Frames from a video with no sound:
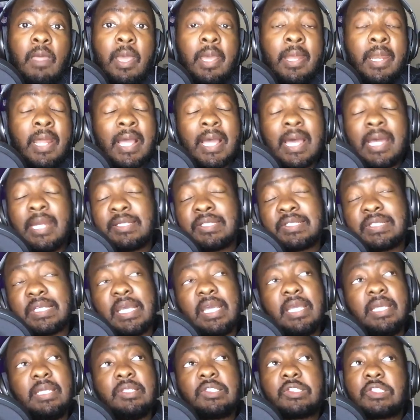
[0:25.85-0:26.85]
And I got to
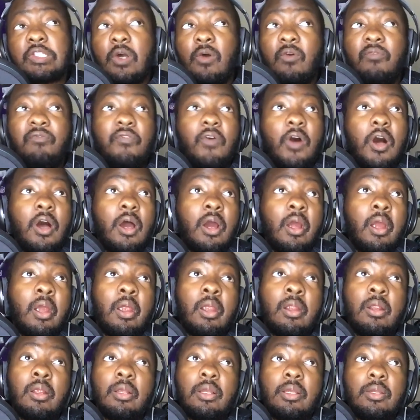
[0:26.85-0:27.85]
say, so
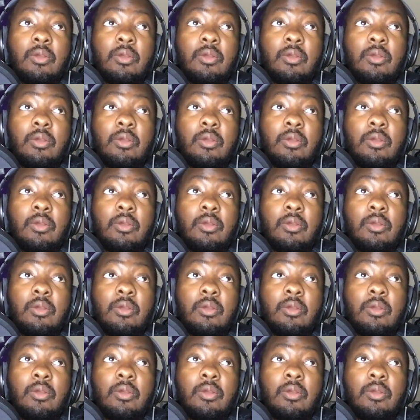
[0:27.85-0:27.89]
far,